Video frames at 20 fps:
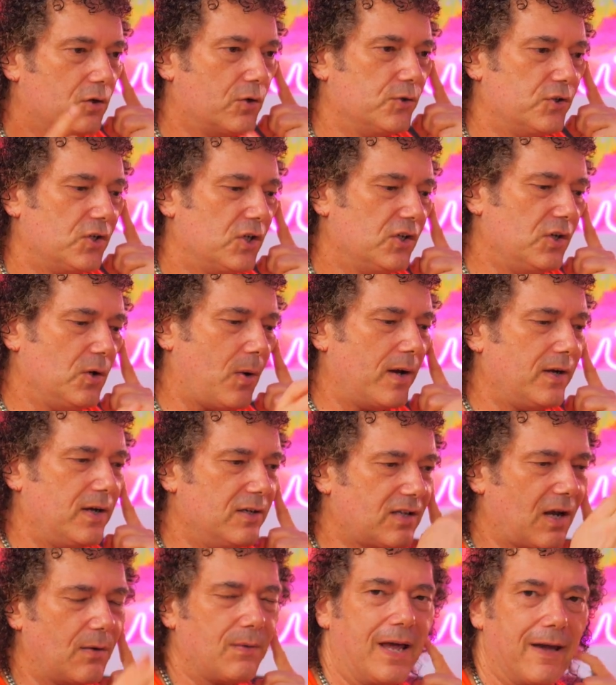course you only
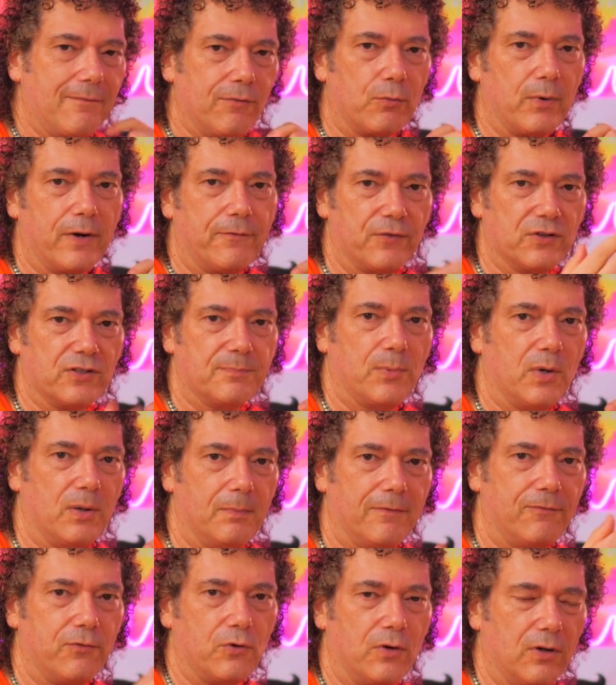don't have a reference point
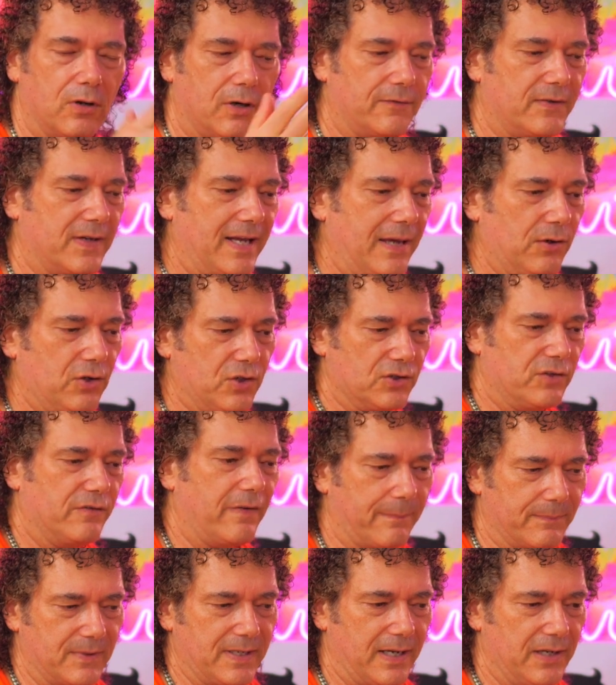before and after now because you've
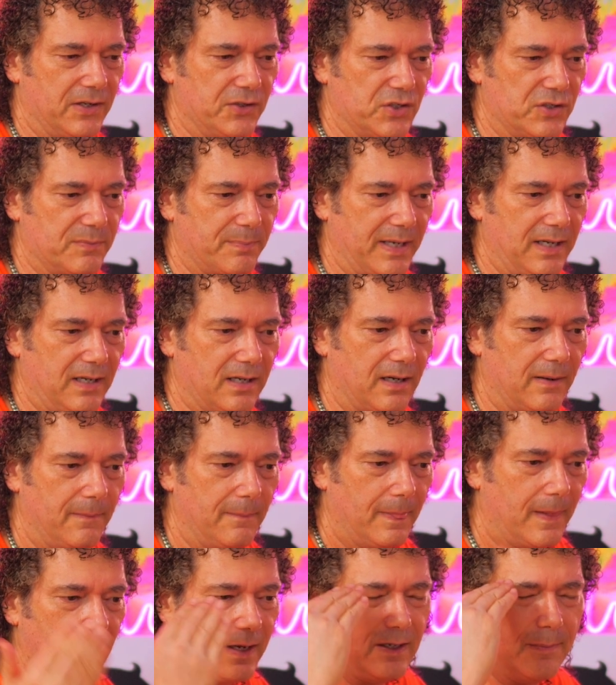updated your speaker
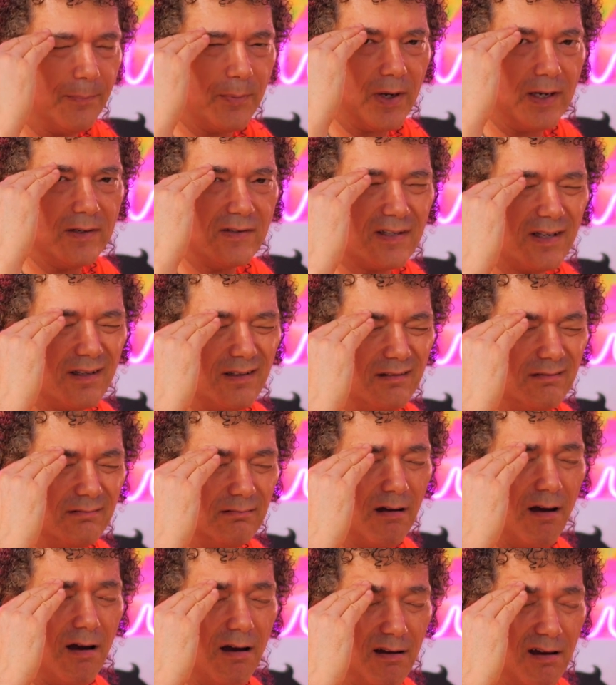and your brain saying,
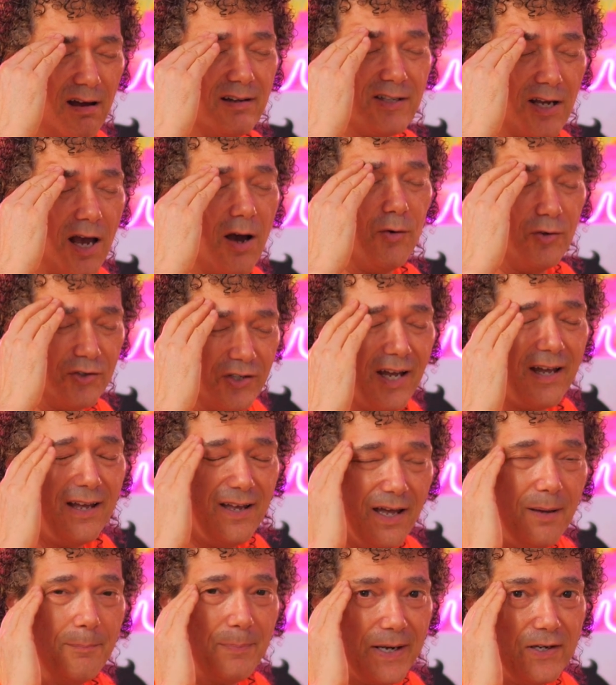oh, I told you,
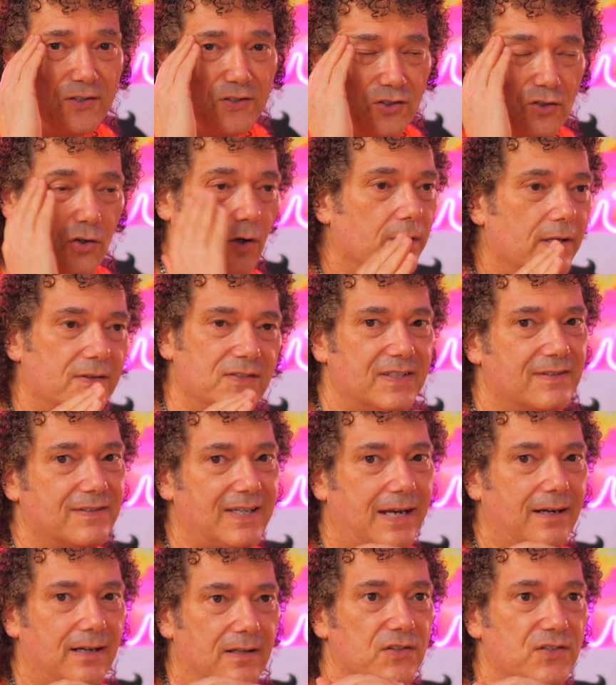bass is gone. It's
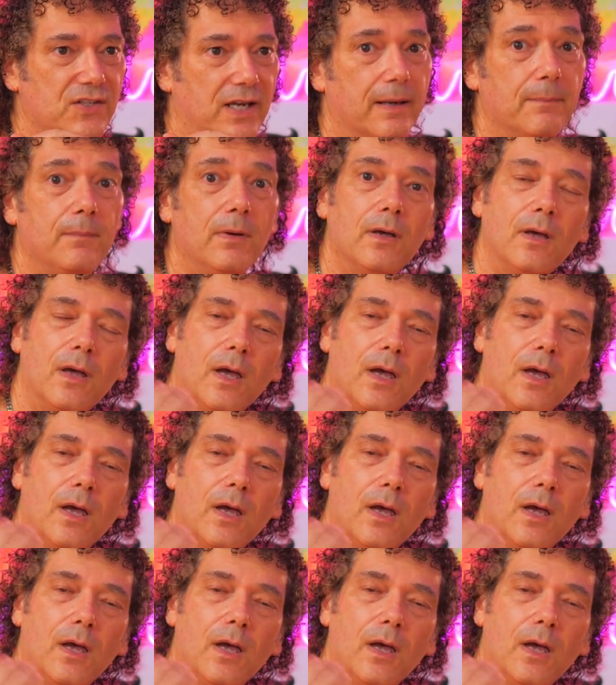exactly the same,